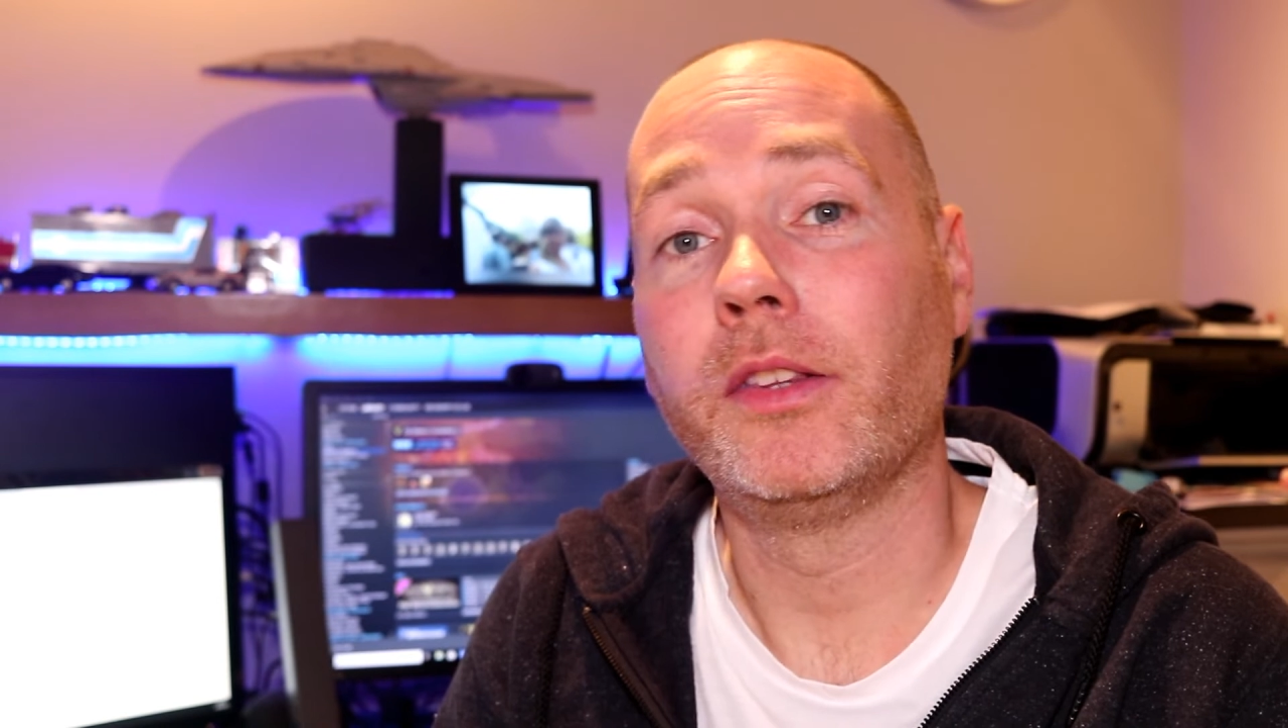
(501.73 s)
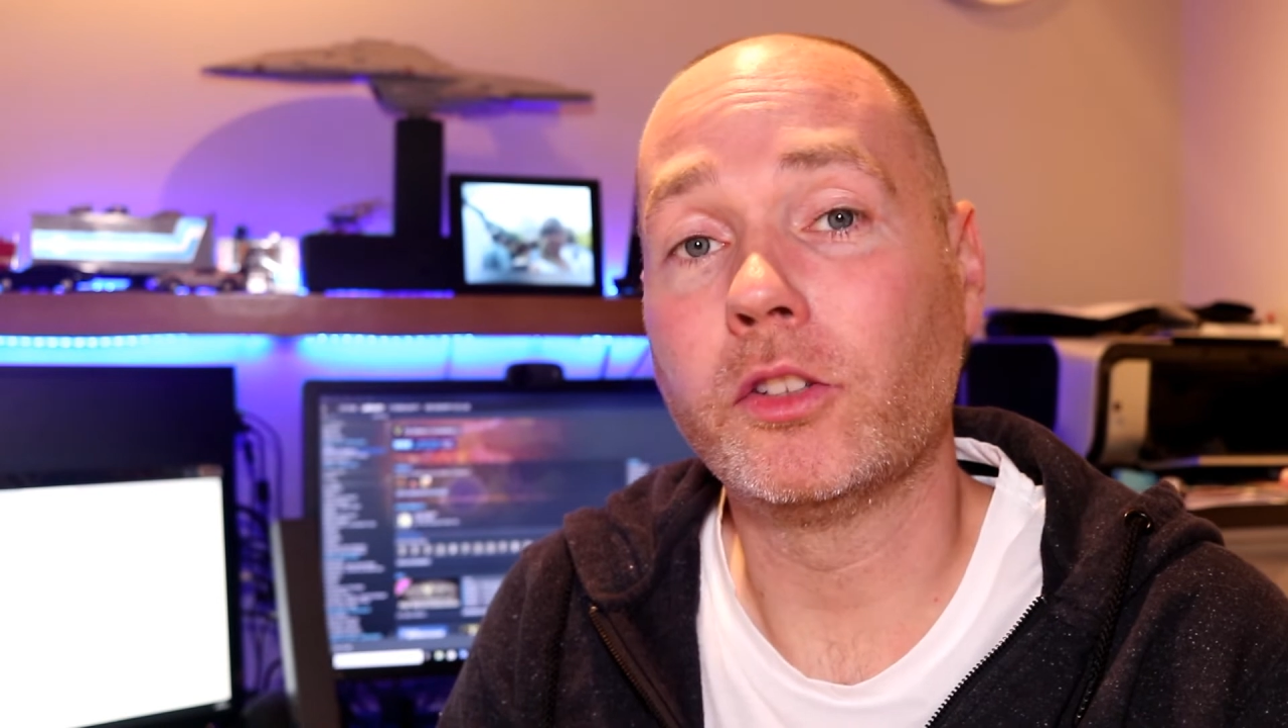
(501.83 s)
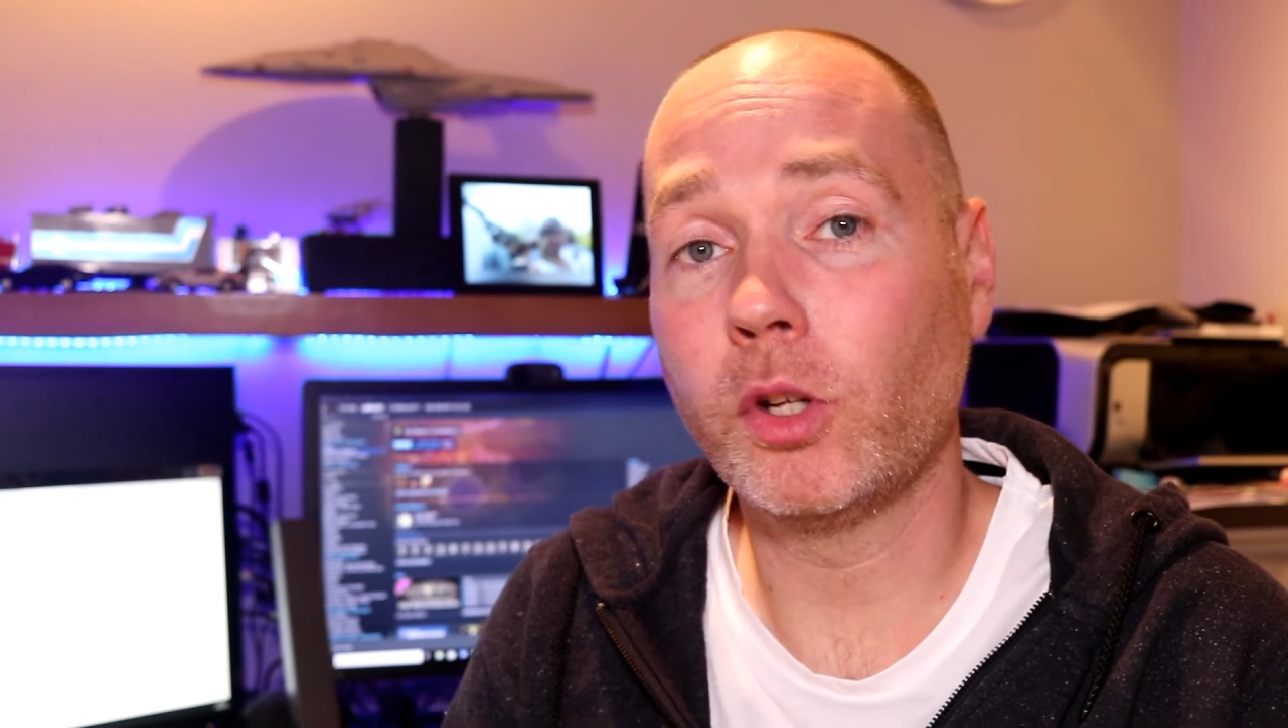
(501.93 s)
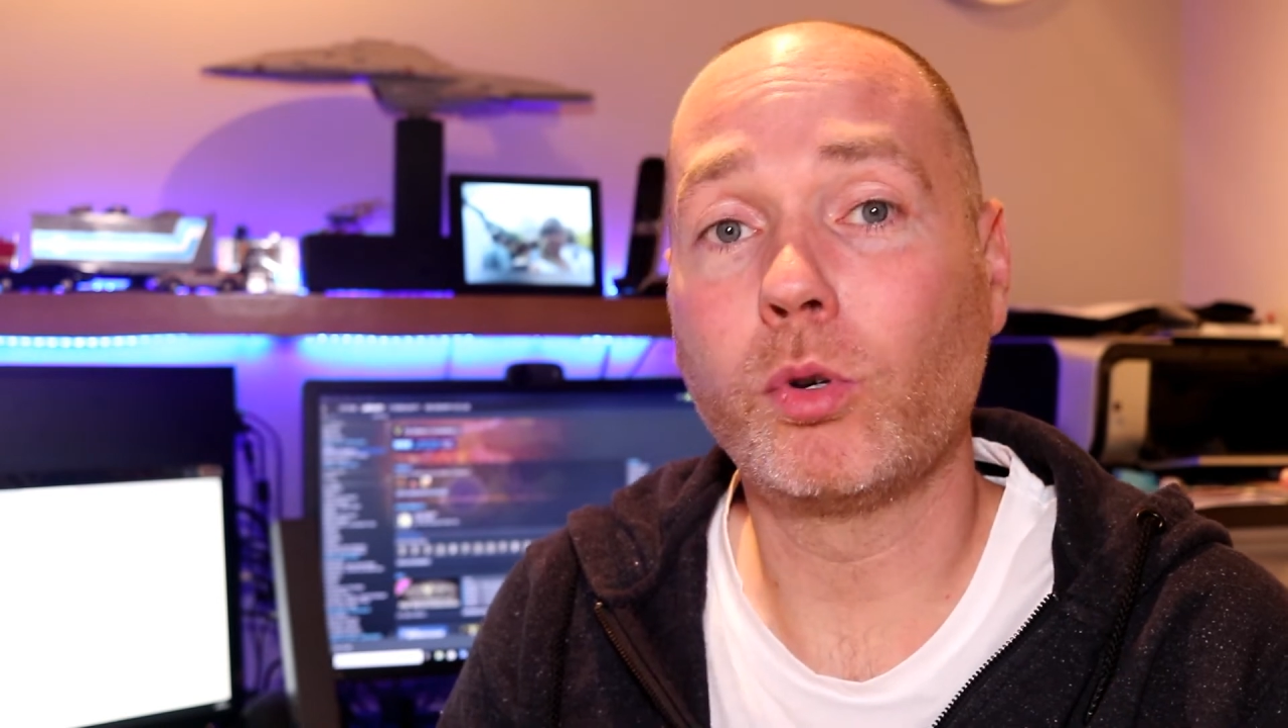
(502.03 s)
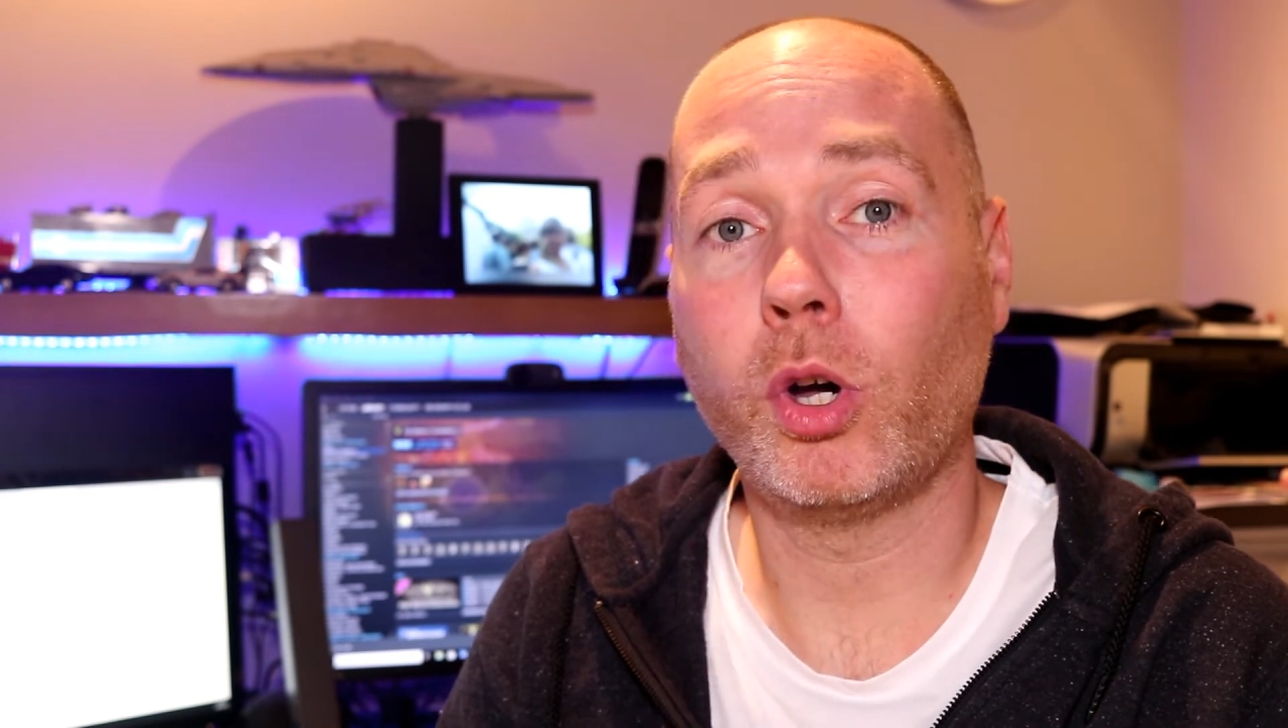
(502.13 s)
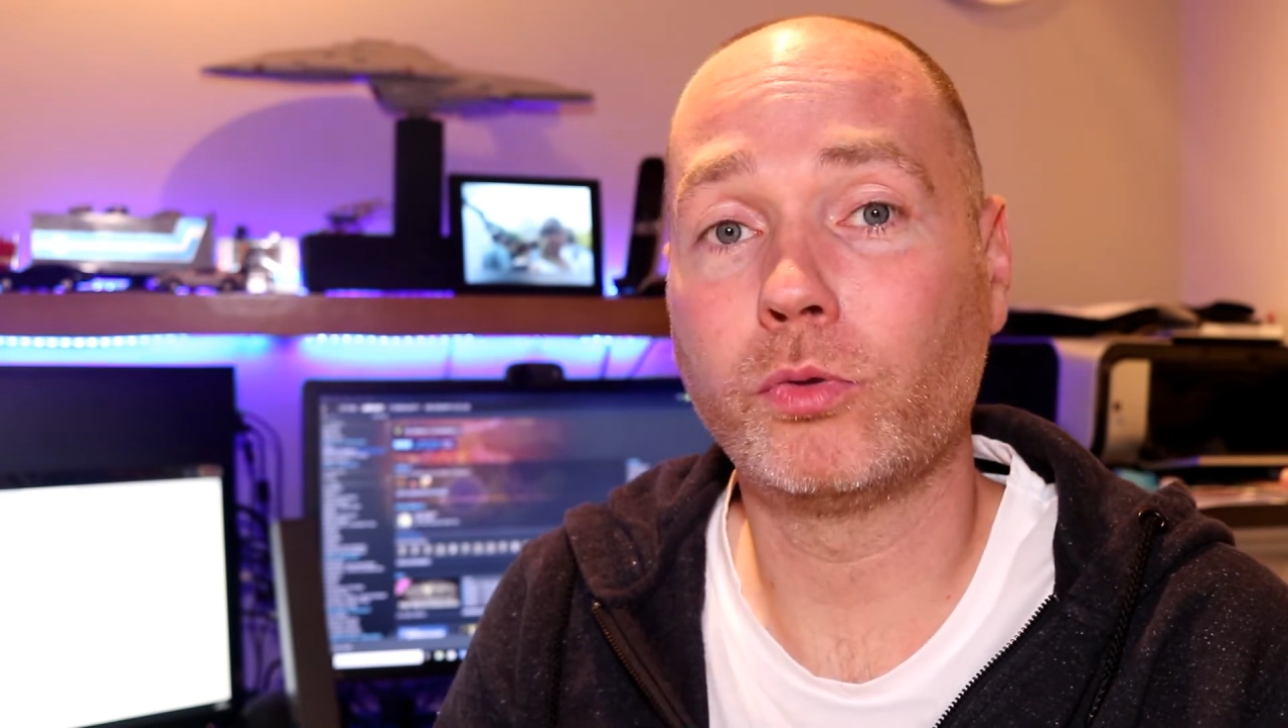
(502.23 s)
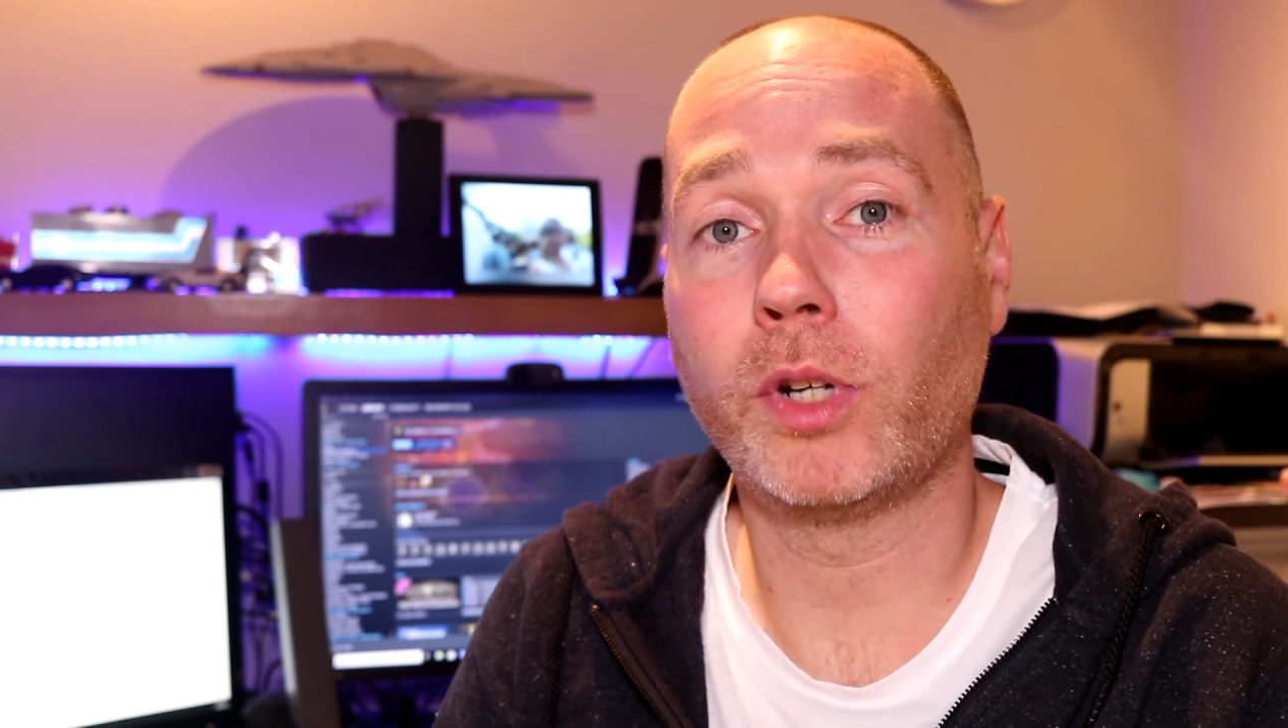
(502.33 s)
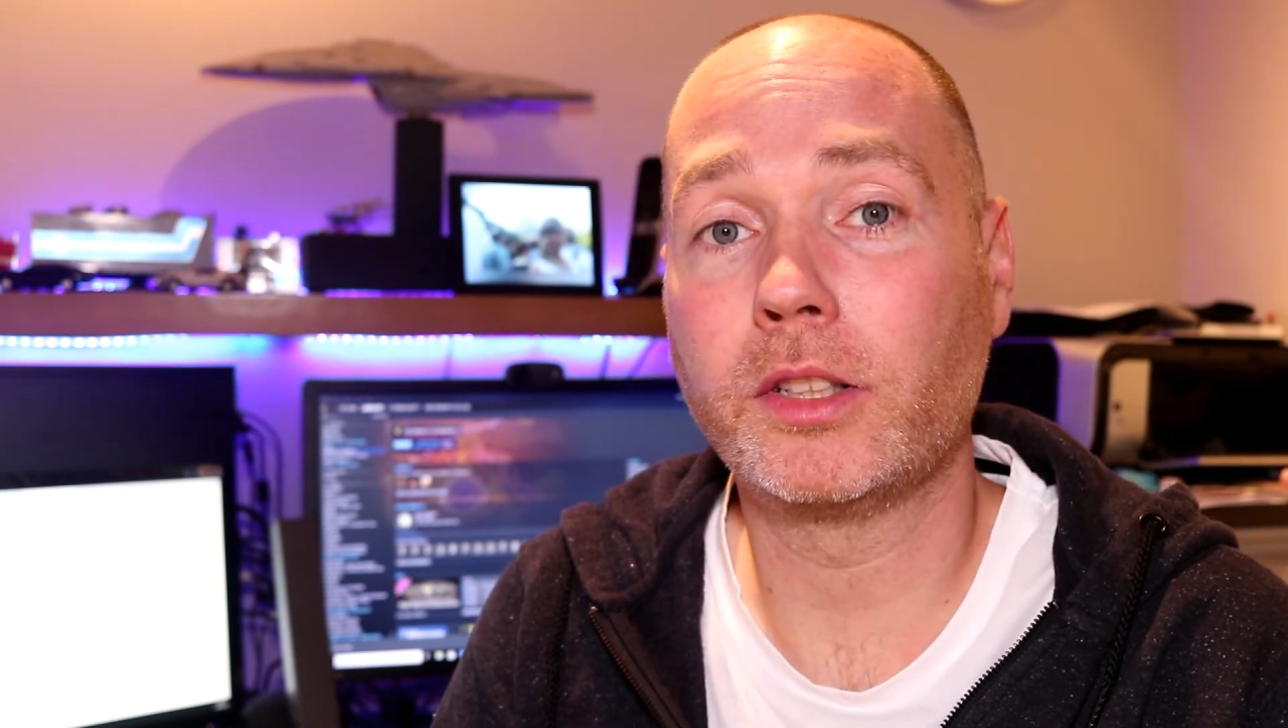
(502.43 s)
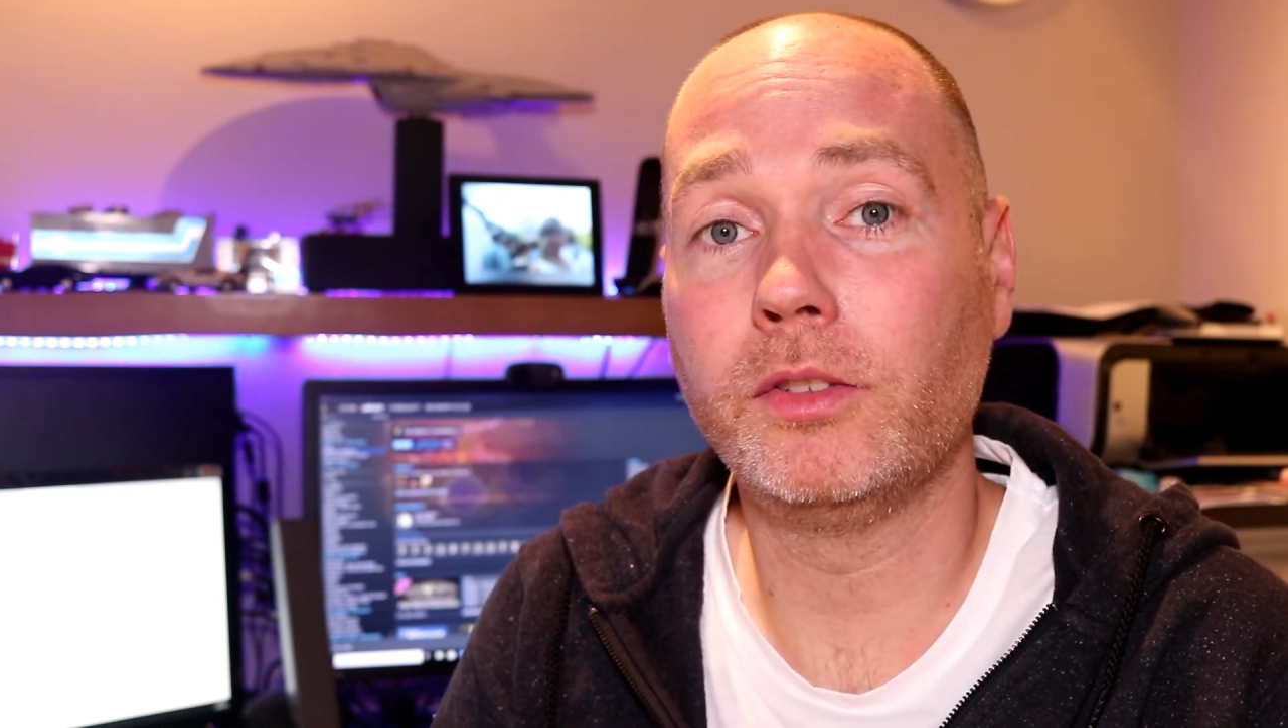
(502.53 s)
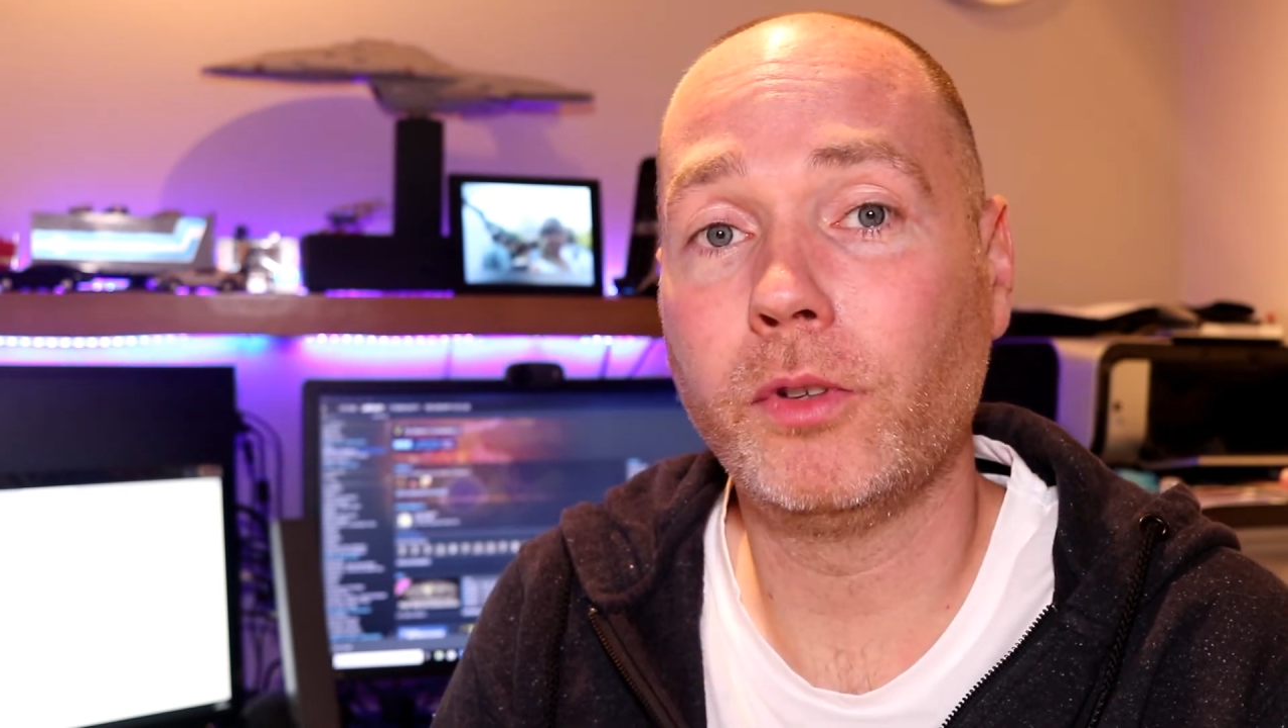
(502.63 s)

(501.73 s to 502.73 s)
there's no contract